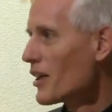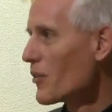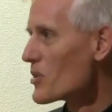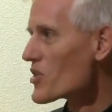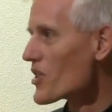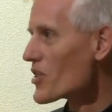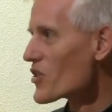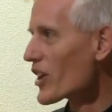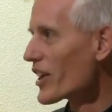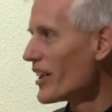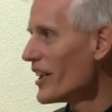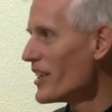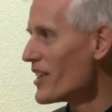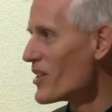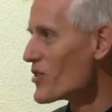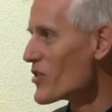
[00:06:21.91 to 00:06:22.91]
with such a
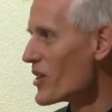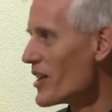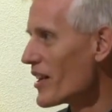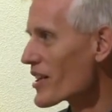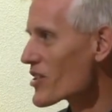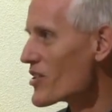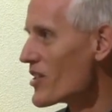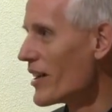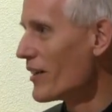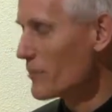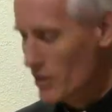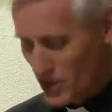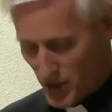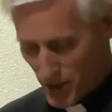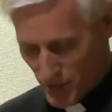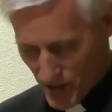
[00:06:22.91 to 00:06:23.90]
kind introduction, I'm
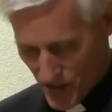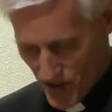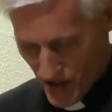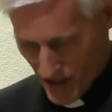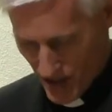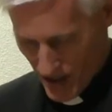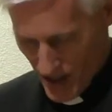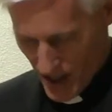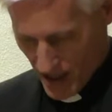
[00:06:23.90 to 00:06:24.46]
almost